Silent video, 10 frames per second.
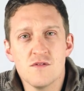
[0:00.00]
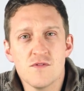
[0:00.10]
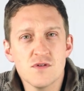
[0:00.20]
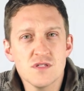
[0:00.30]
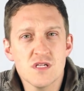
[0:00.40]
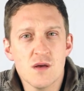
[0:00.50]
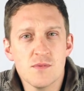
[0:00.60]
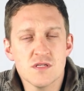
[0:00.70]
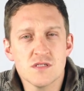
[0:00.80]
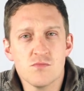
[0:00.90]
The first
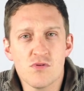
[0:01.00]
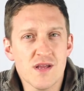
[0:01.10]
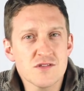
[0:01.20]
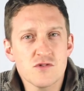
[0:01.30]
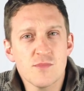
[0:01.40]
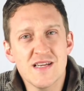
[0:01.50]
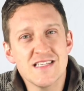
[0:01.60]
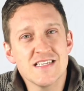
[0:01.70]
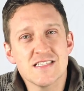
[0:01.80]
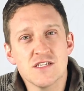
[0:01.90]
step is to brainstorm
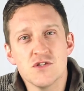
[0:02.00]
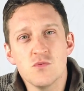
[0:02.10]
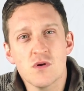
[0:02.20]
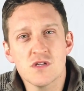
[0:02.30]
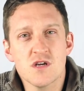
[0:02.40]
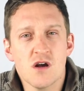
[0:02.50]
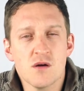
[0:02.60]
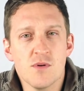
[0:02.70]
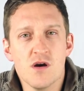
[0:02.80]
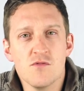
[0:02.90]
ideas that you want to
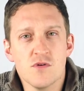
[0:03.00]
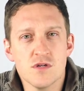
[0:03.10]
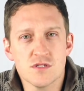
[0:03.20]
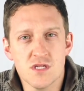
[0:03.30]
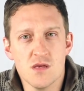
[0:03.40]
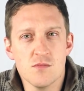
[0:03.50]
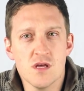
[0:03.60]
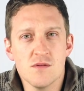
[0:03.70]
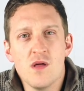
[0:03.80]
talk about for your statement.